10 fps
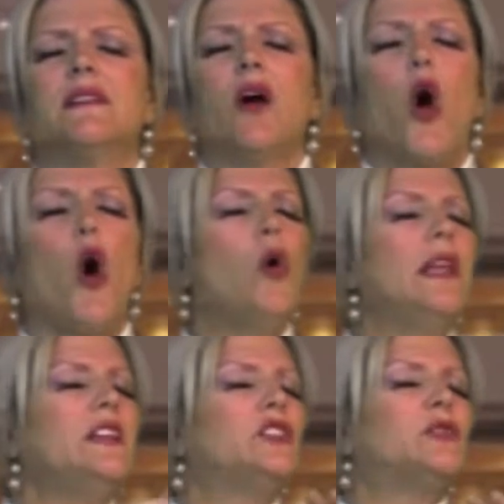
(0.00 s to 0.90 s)

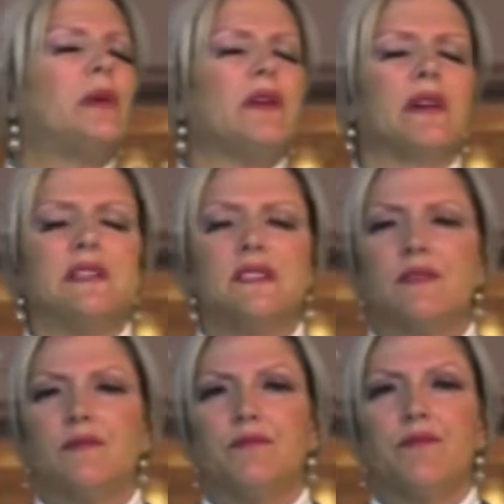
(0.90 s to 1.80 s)
Holy Spirit,
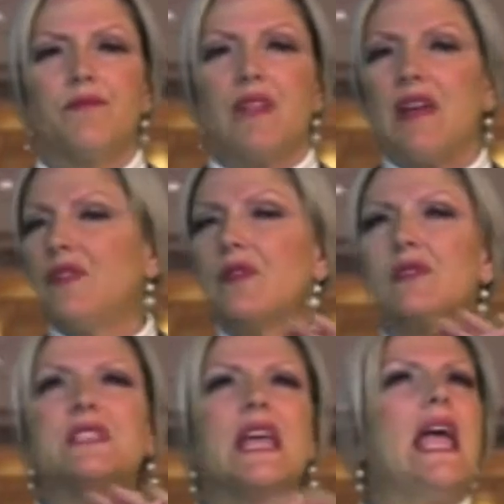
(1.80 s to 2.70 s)
if there
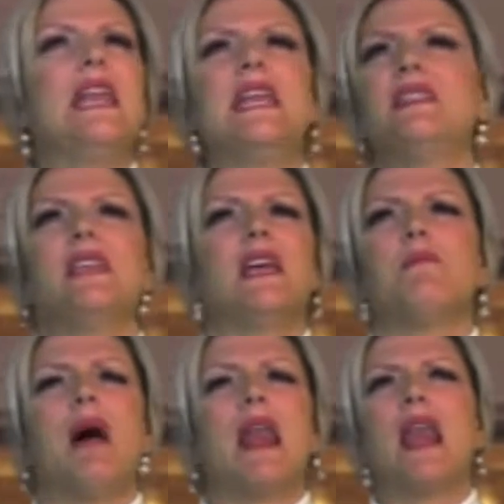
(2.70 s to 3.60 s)
is anything in
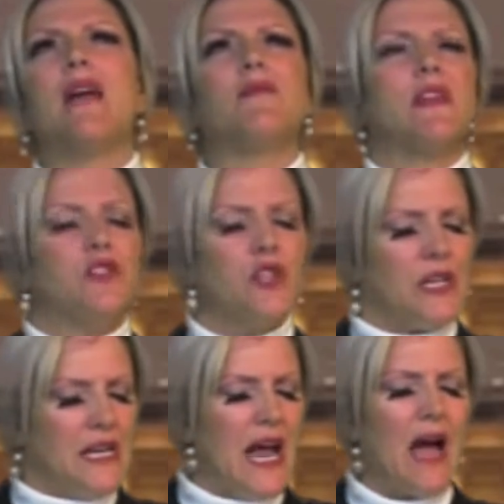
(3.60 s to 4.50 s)
my life that
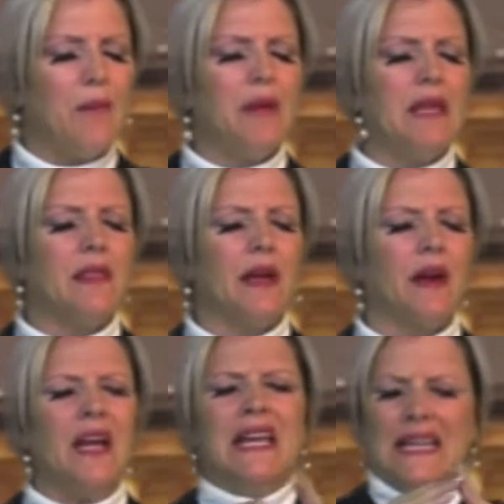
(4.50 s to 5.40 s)
should not be
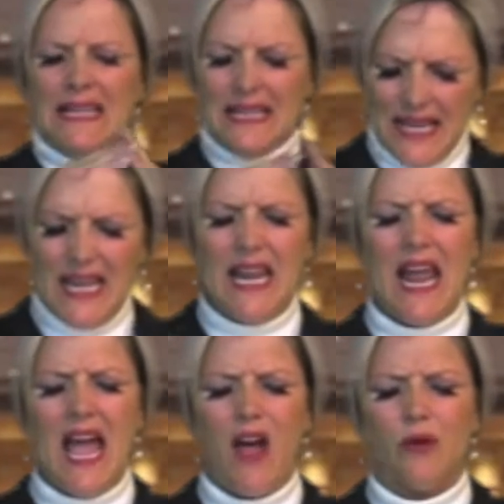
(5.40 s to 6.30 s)
there, get it
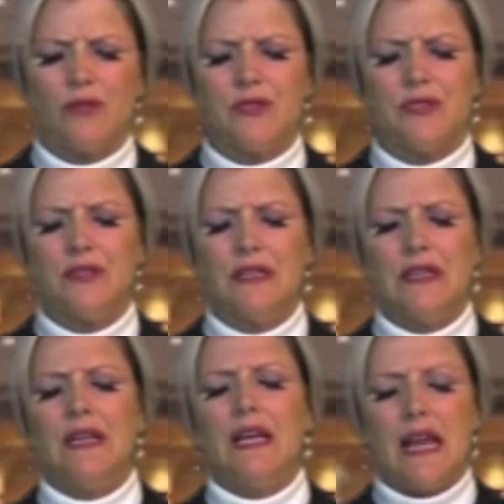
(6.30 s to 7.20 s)
out
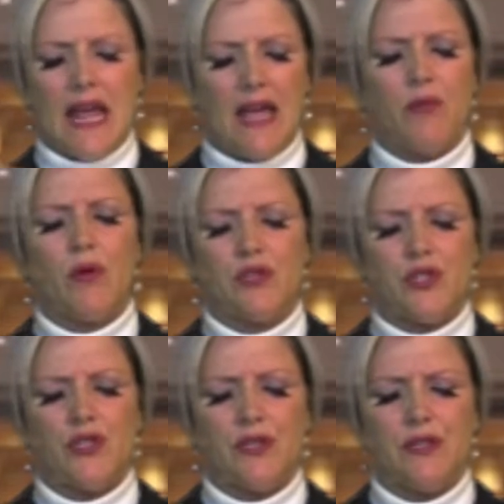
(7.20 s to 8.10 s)
and add what should.